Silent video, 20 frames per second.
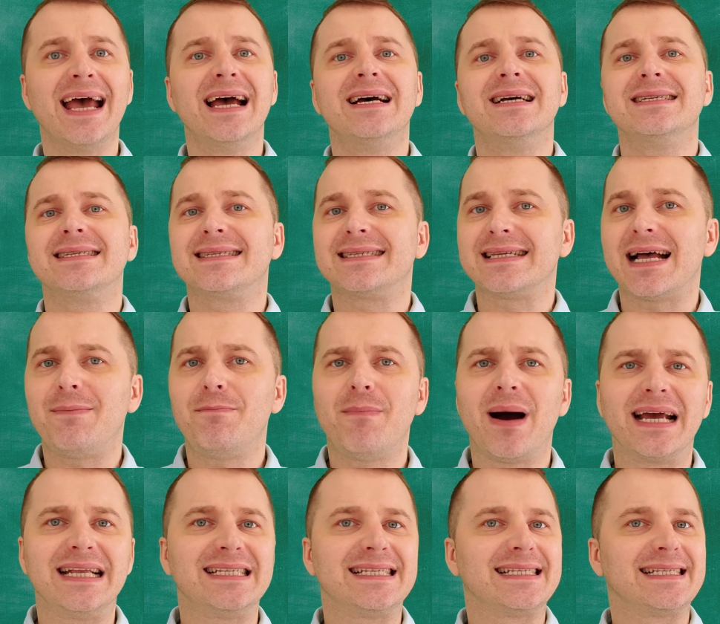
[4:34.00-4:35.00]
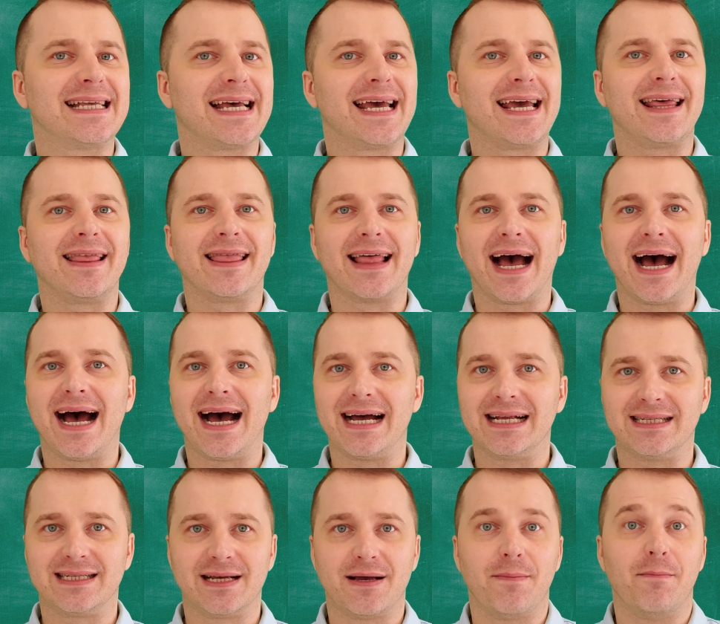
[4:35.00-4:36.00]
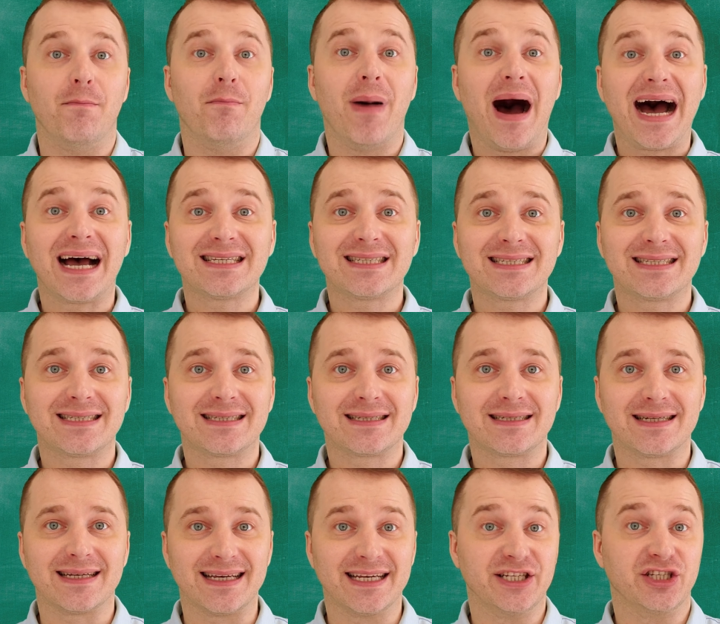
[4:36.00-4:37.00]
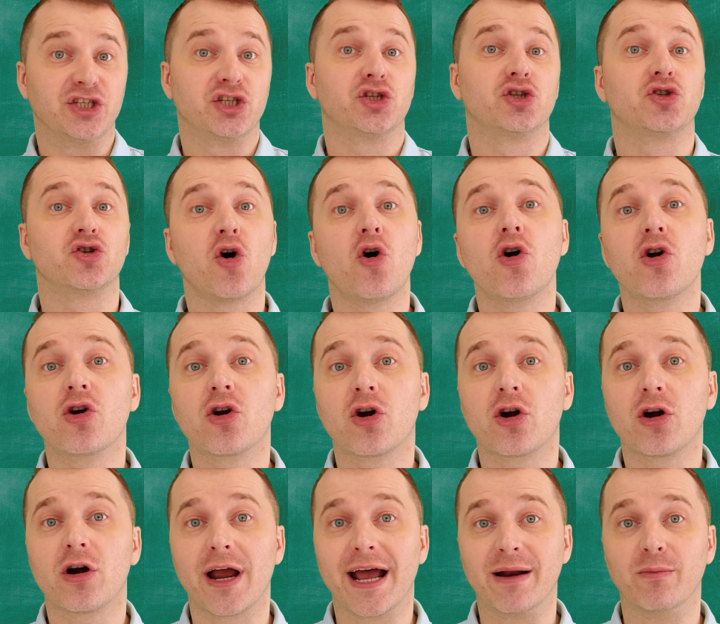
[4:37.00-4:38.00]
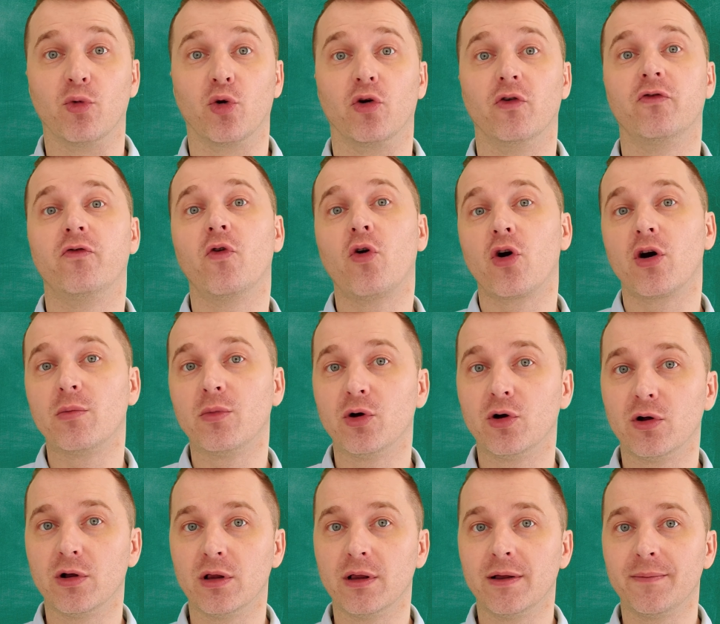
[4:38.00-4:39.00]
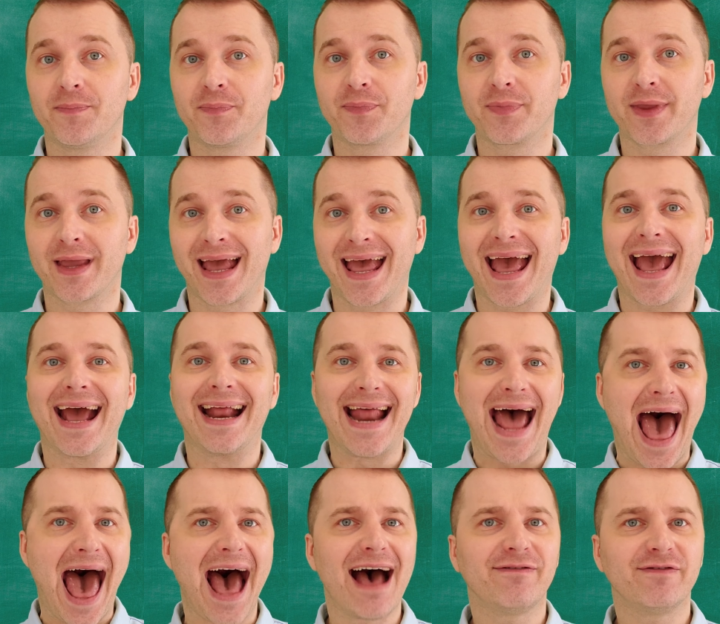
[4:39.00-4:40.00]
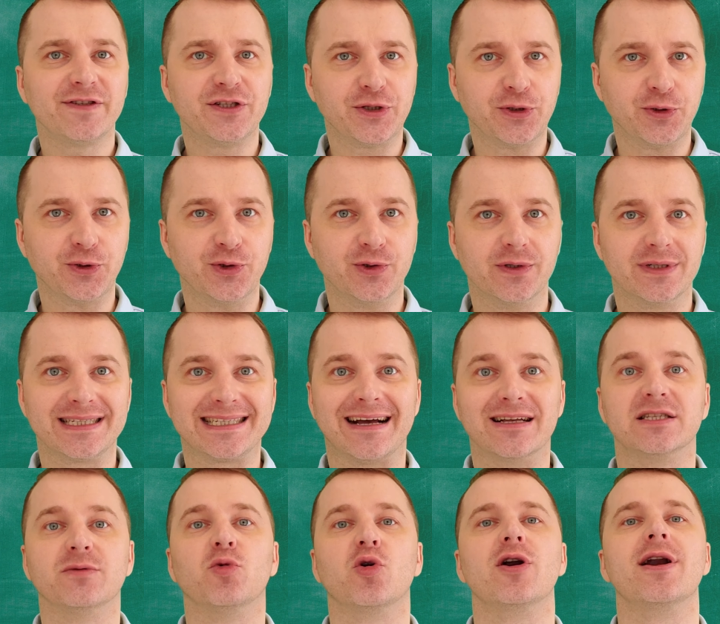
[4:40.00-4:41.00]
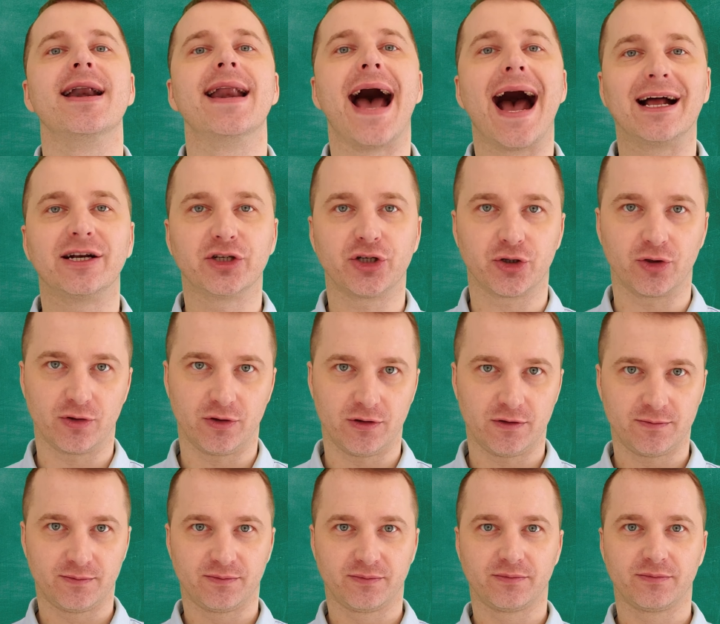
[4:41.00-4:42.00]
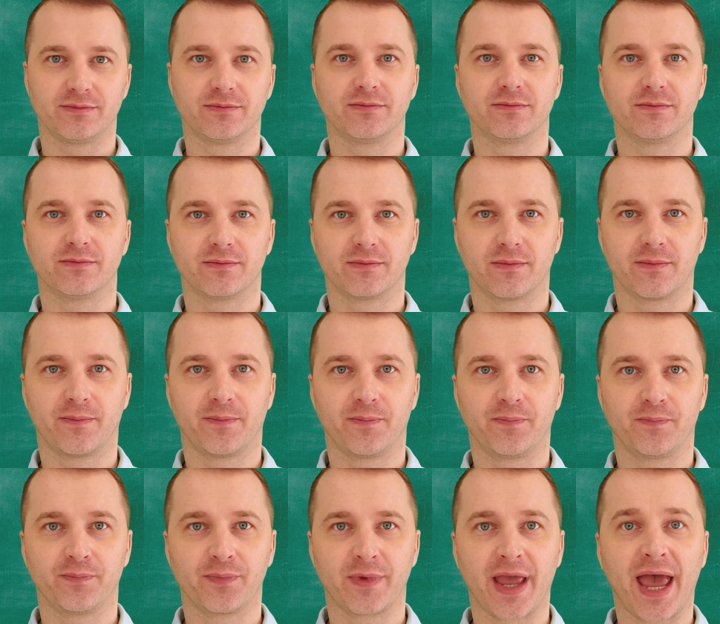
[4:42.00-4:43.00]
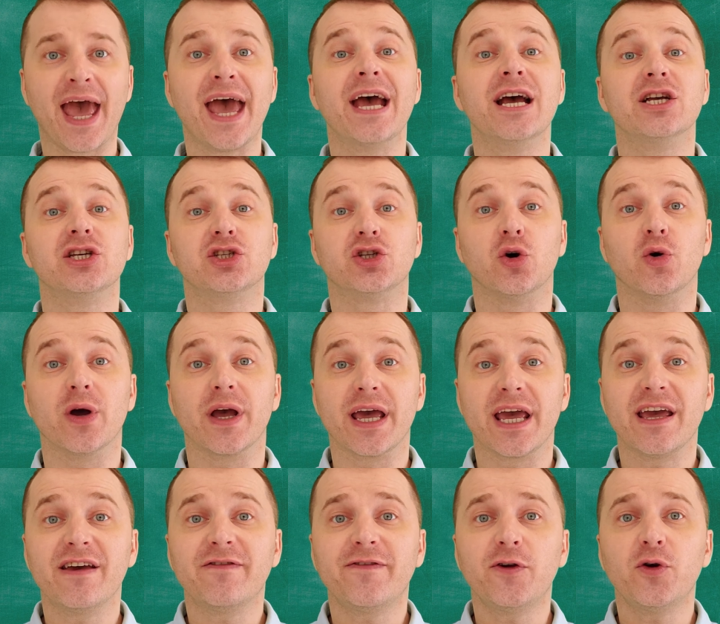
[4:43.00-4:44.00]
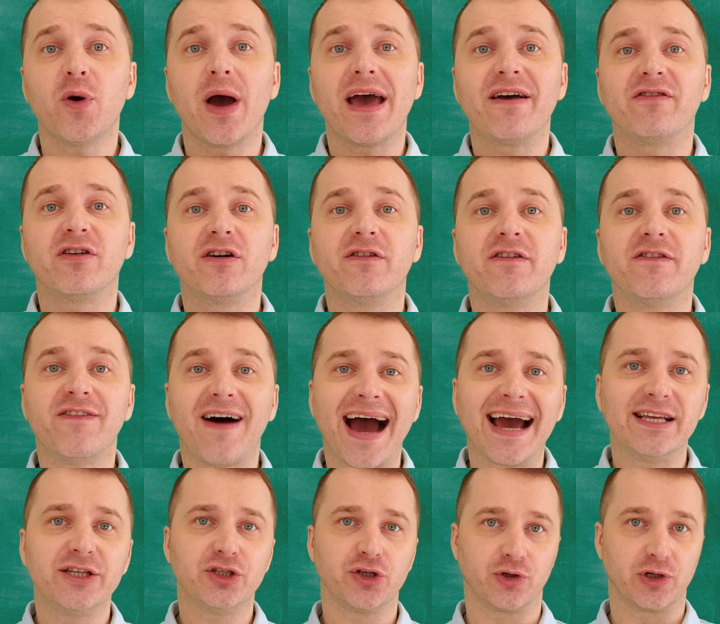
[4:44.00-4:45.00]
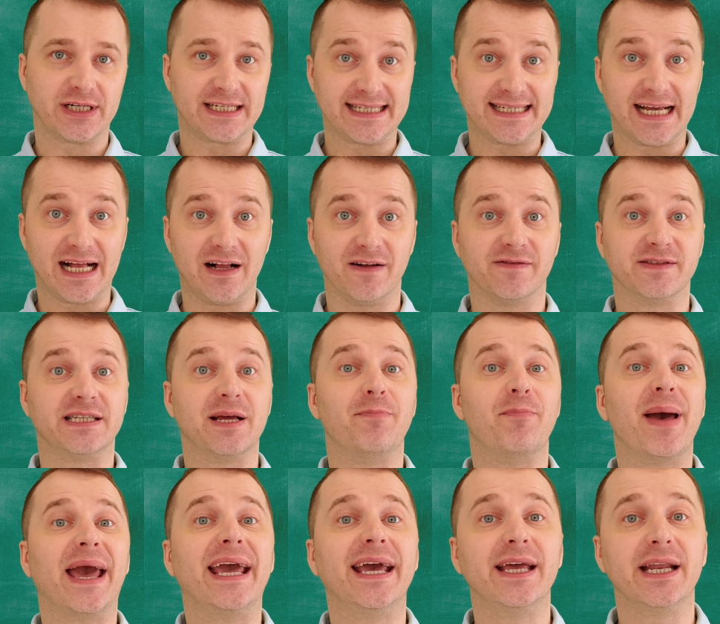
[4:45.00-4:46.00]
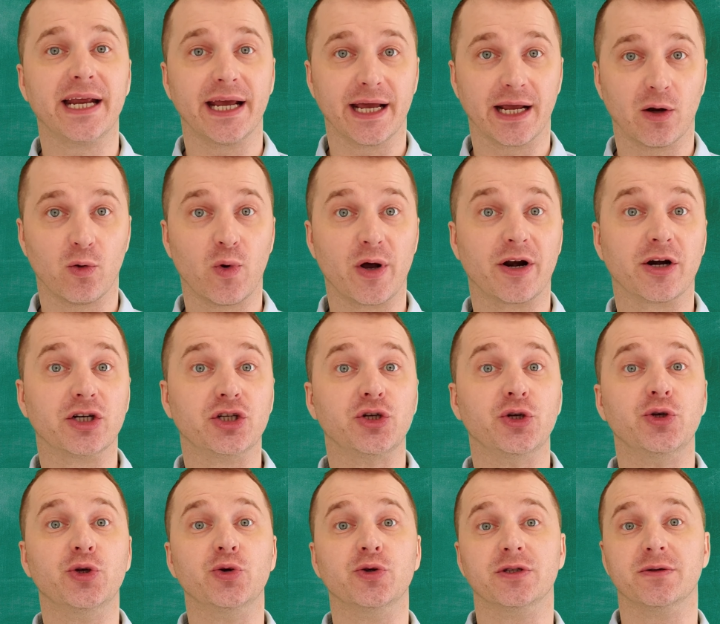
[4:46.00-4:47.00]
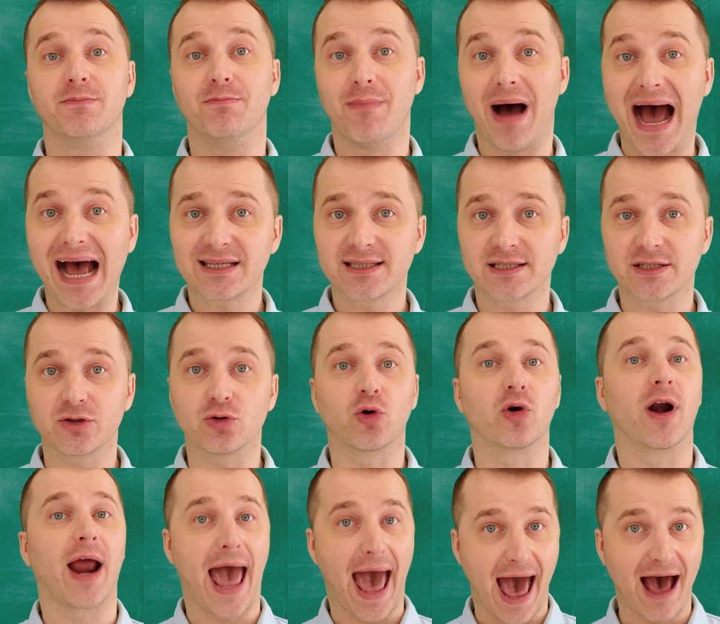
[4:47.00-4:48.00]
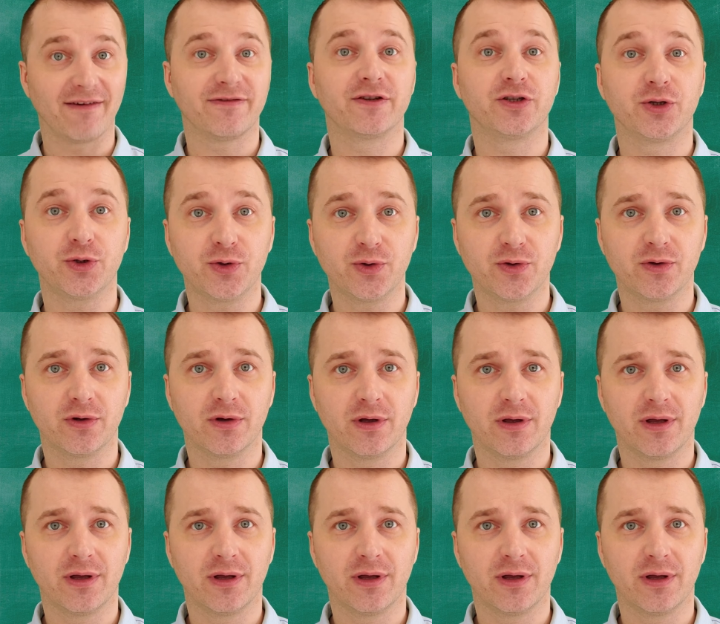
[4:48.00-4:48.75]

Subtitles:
Some might say that must is stronger and more formal, and have to sounds more natural. So if you ever find yourself debating whether to use must or have to,